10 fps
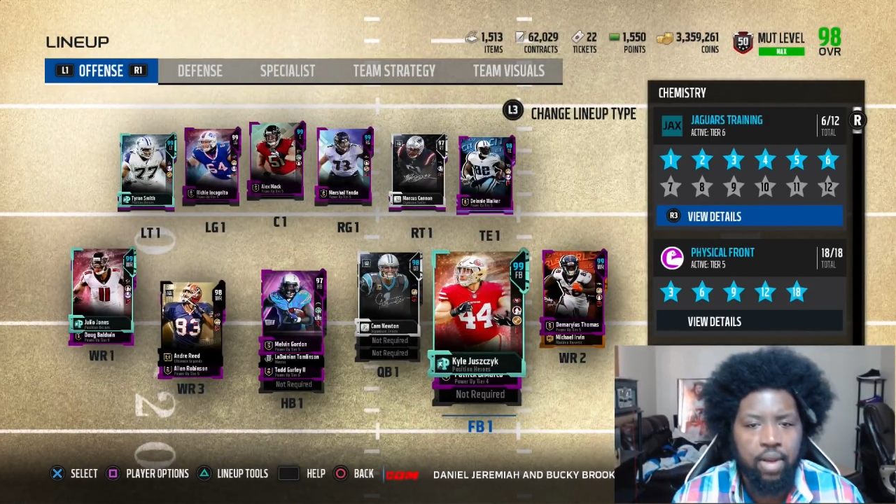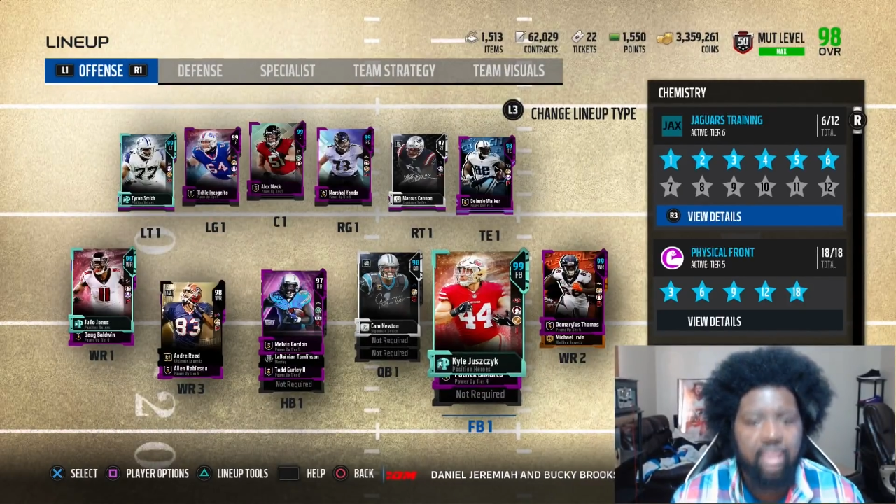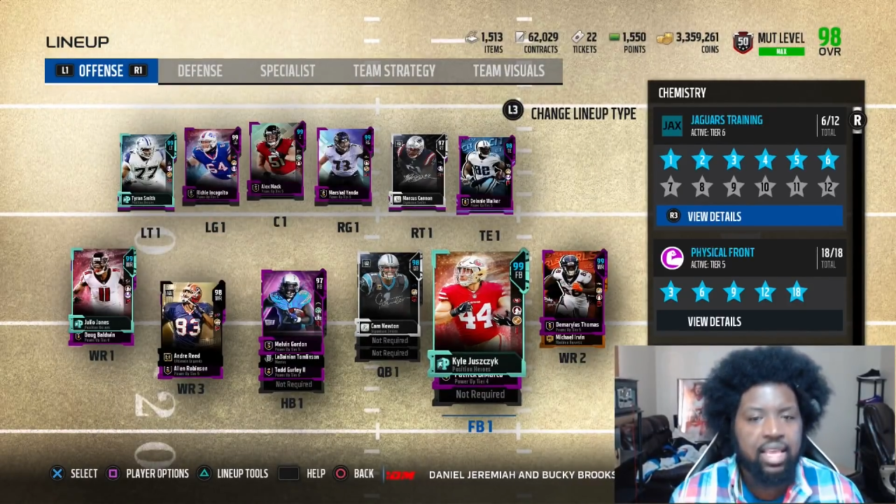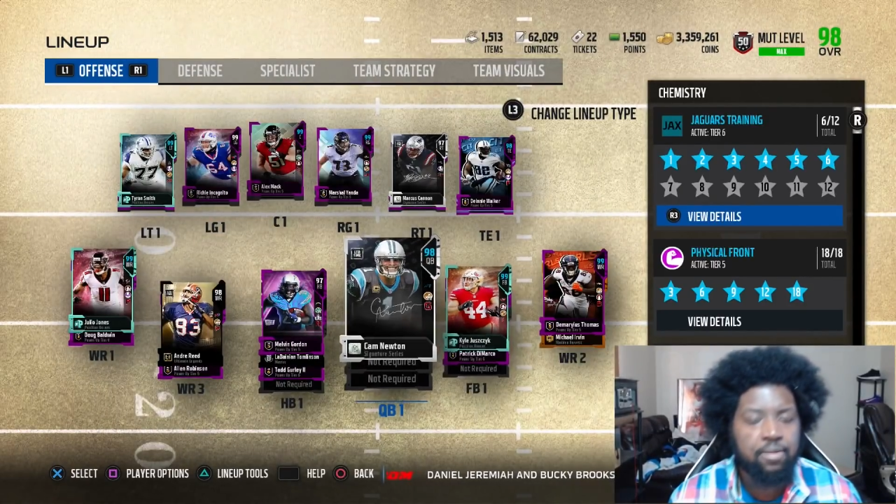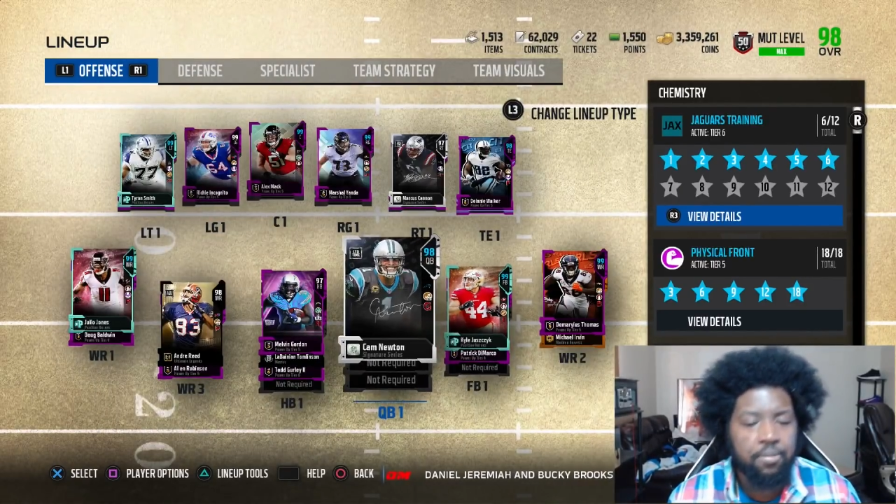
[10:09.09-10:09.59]

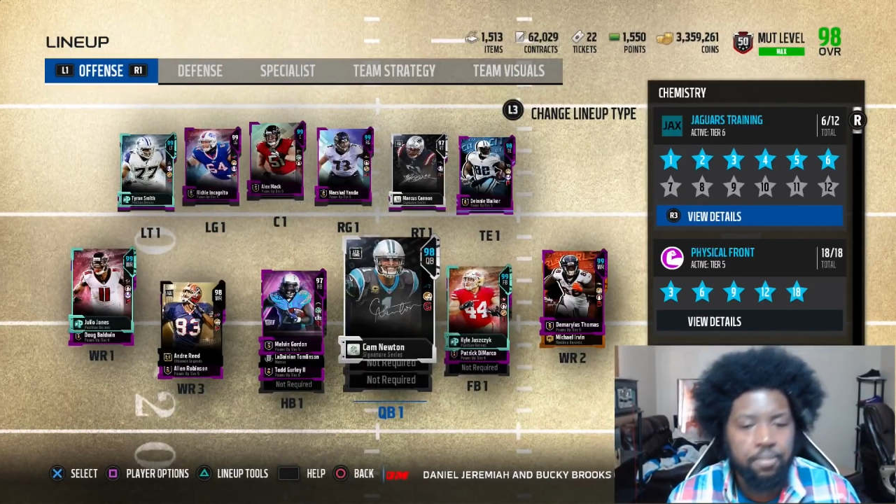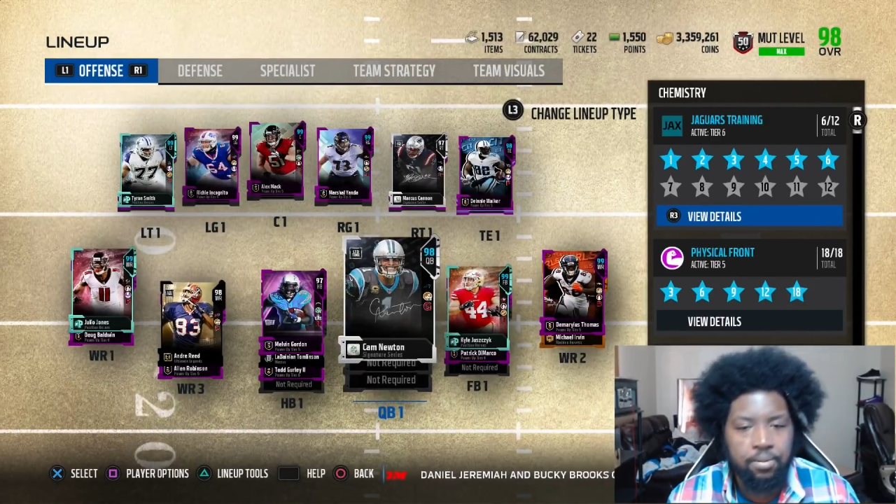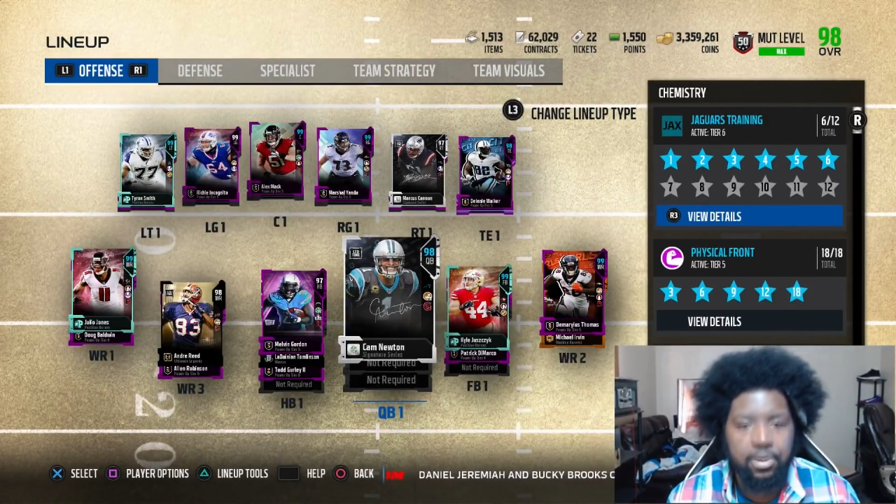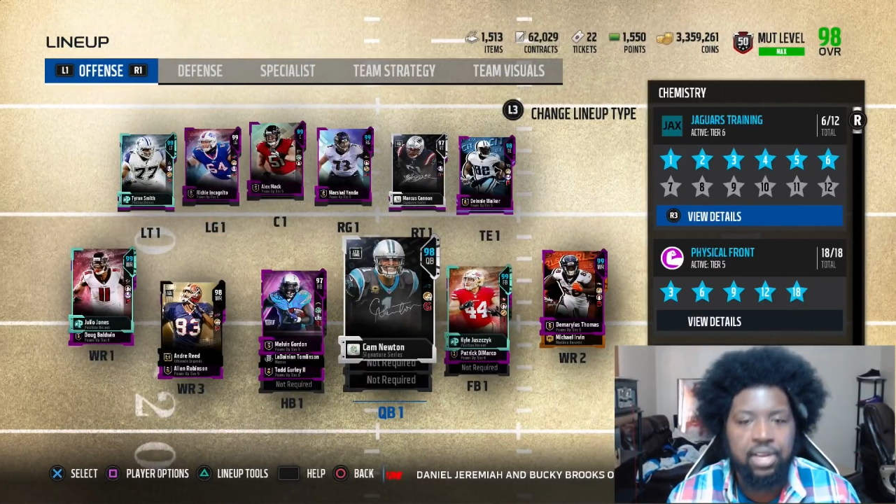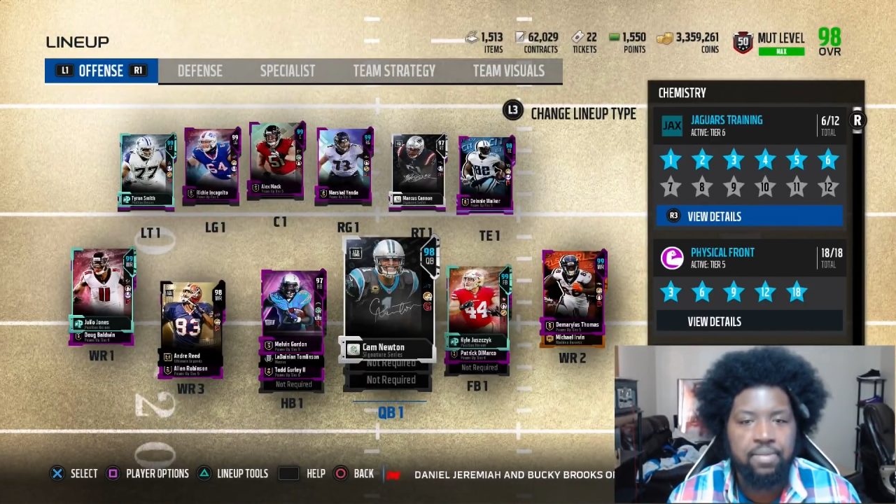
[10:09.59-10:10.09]
I think we're
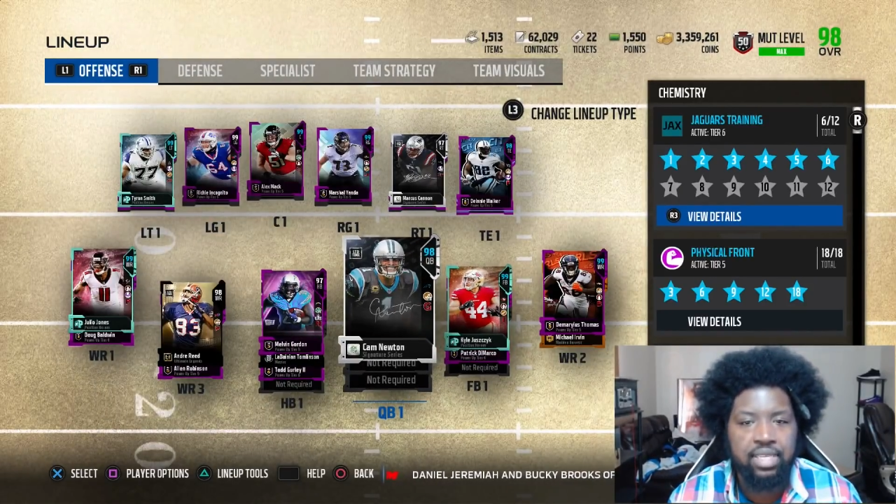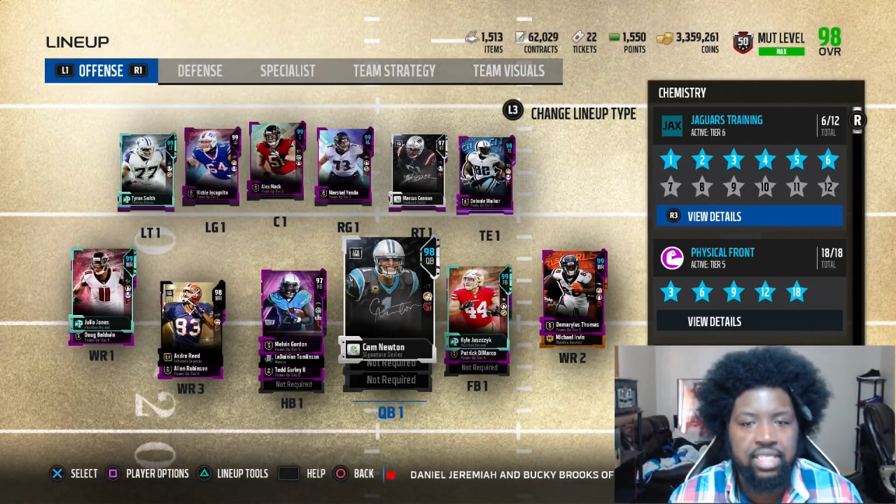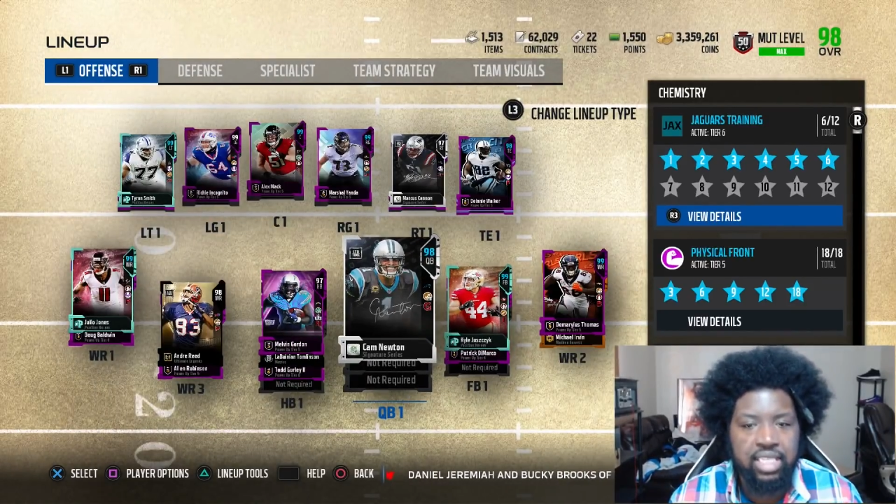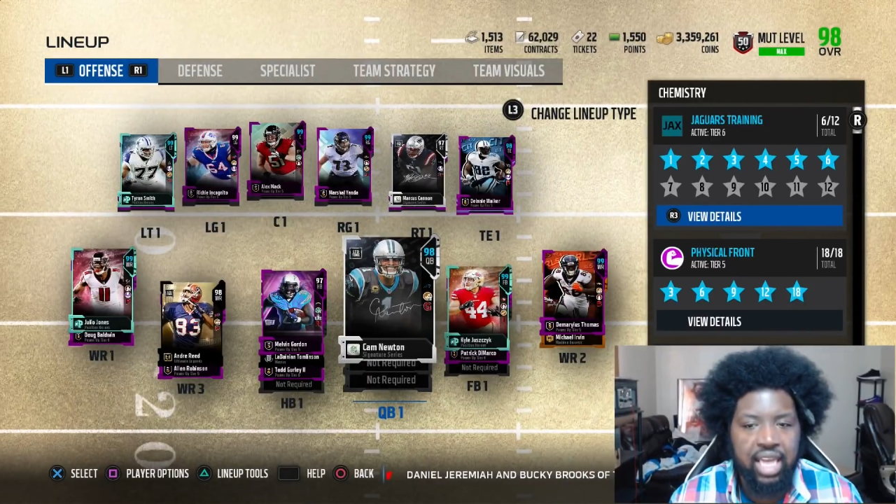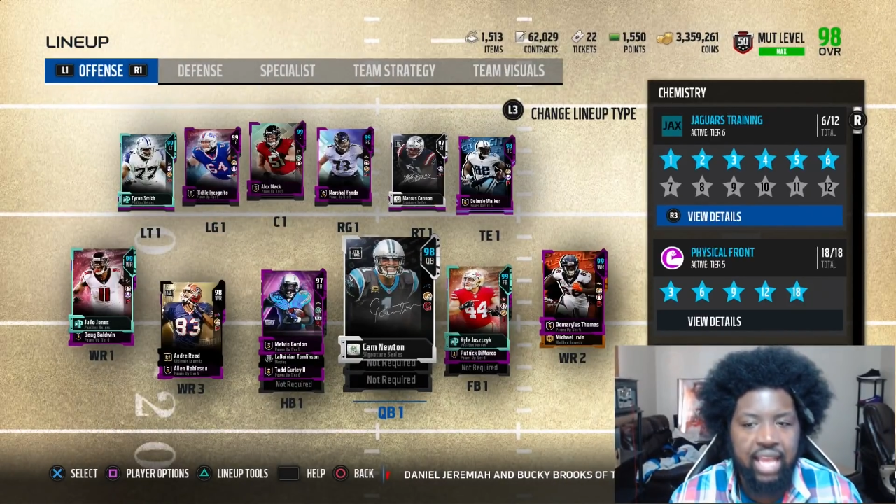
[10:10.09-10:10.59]
pretty
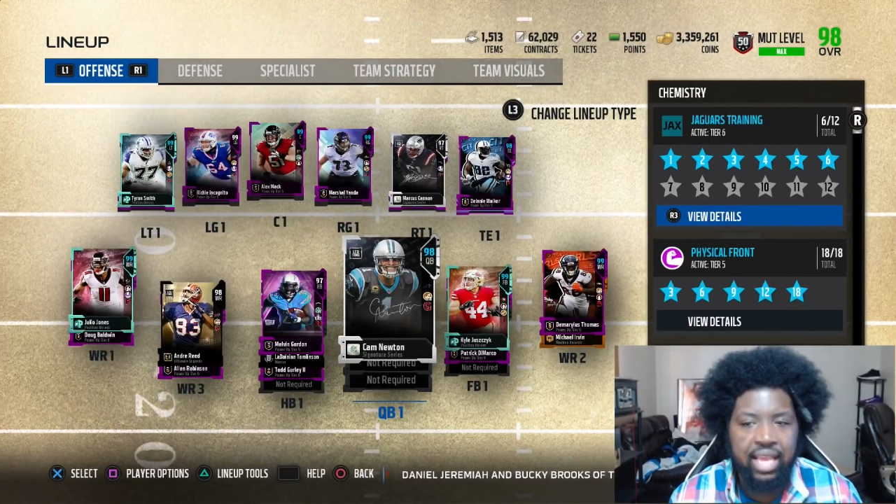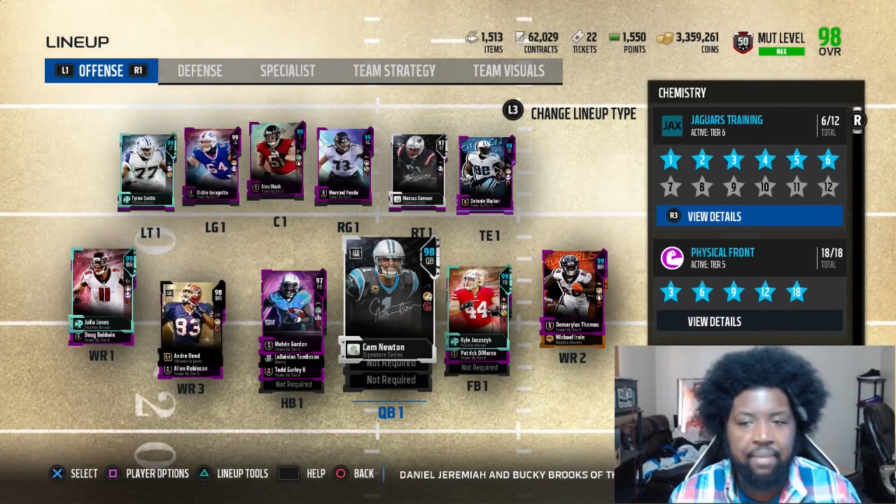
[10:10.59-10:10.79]
much good.